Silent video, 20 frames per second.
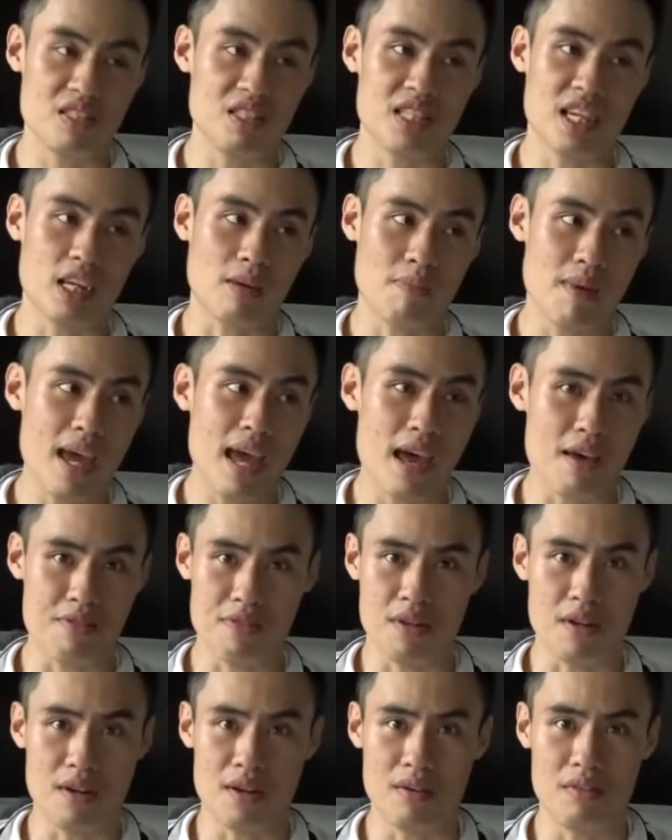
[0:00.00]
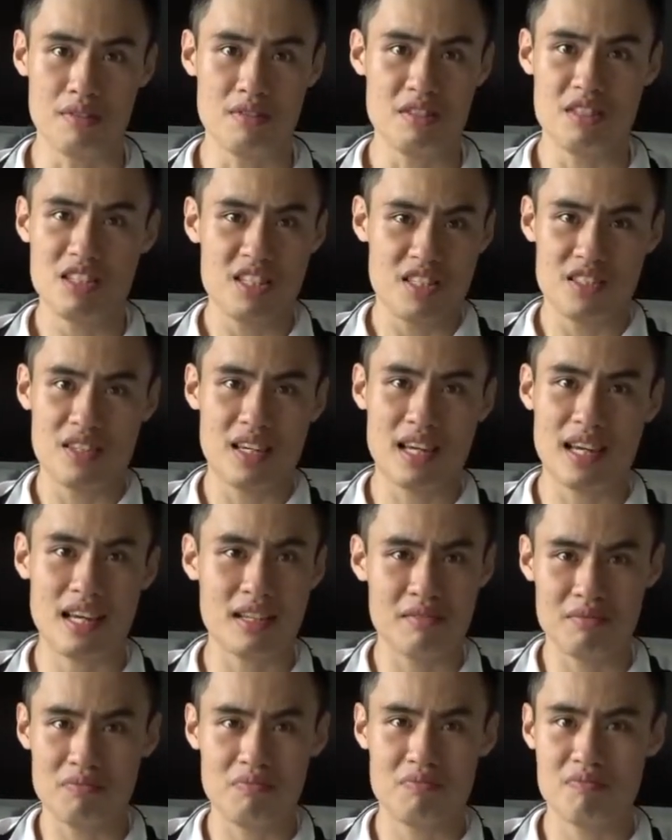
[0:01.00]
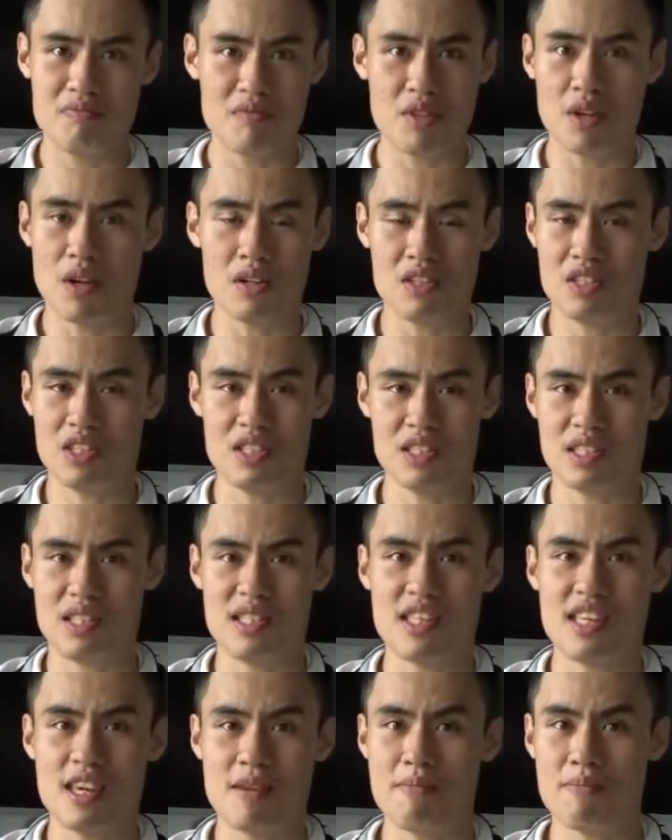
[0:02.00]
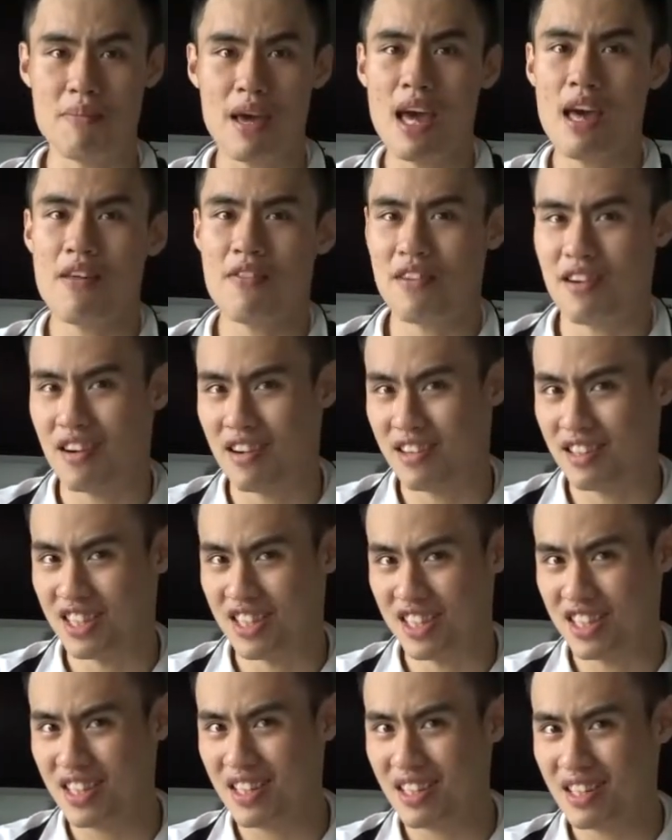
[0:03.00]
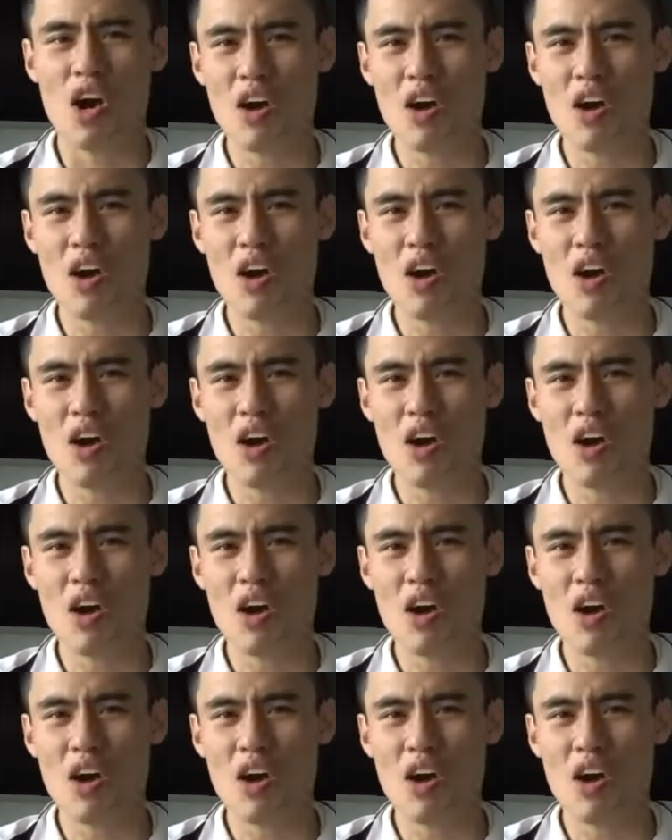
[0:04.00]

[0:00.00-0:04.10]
to take a bath, You can not just skip bath, aren't you?